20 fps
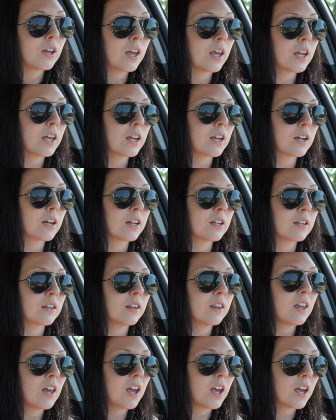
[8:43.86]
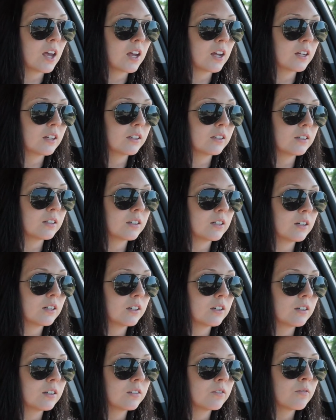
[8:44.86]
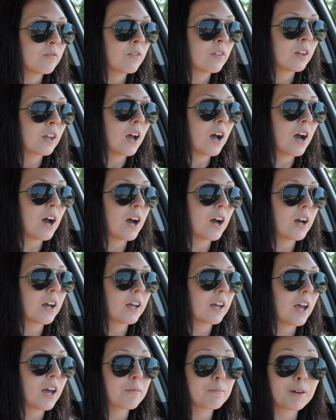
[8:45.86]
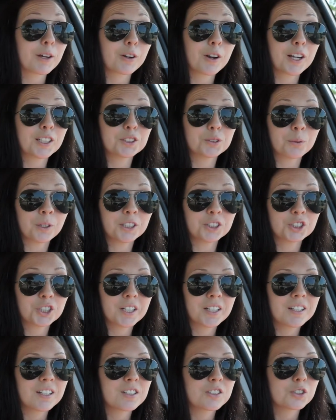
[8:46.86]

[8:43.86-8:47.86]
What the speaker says: And then I had my graduation,